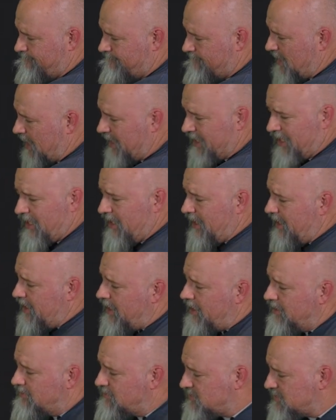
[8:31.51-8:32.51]
again,
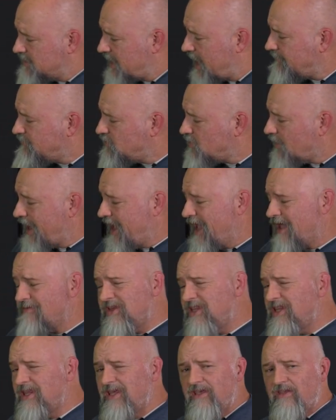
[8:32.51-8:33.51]
it's after
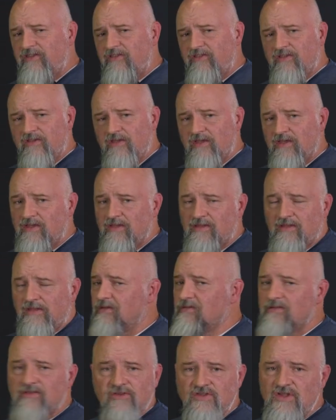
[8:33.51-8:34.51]
having this,
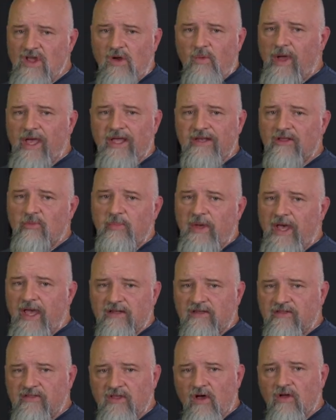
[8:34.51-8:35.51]
there's no way I'd go
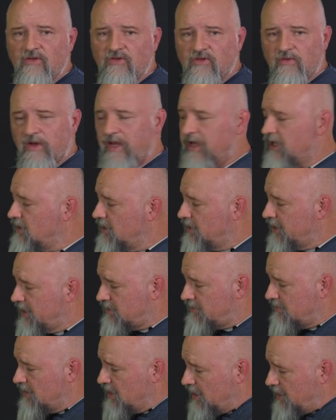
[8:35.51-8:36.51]
back to the all-terrain.
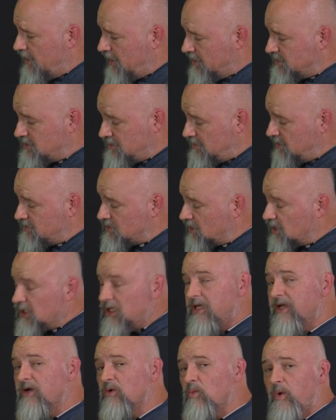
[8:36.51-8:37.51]
It's a
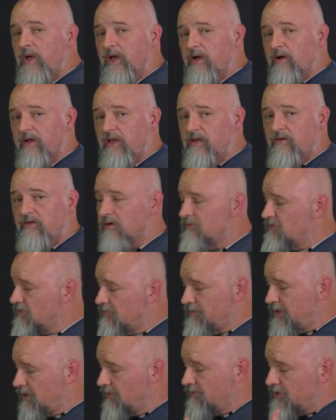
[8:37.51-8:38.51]
clear winner in terms
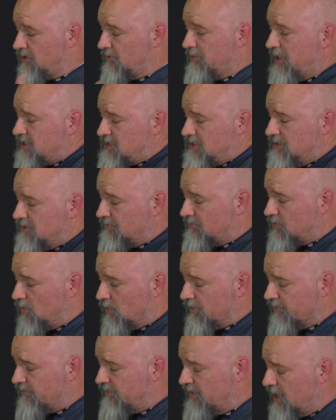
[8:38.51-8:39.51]
of, the dimensions, of
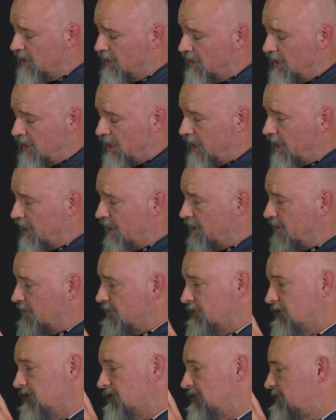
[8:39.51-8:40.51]
course.
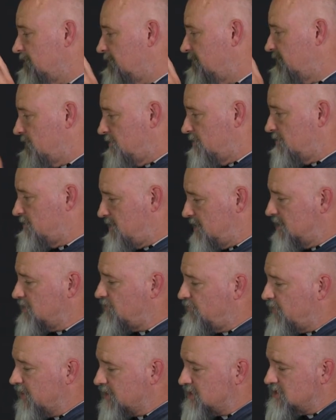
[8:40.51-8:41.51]

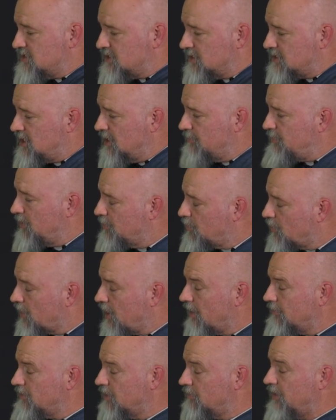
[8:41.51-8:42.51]
This fixes the tipping
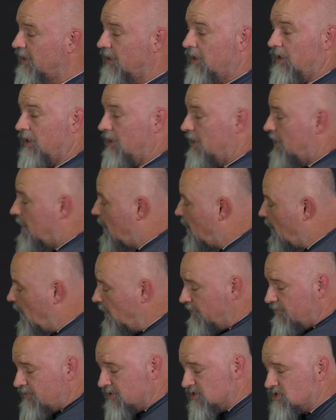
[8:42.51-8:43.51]
problem.
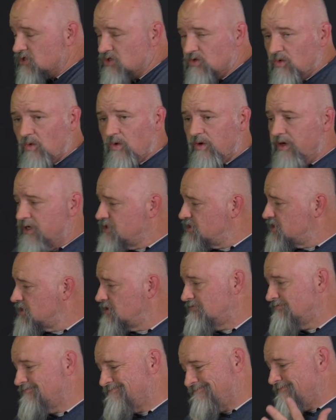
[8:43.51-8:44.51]
All of this
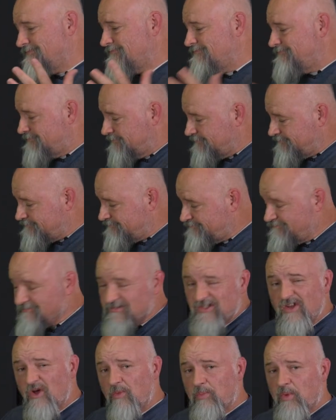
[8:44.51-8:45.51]
storage,
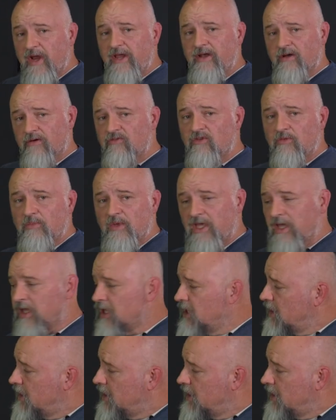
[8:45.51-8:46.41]
it's a no-brainer to me.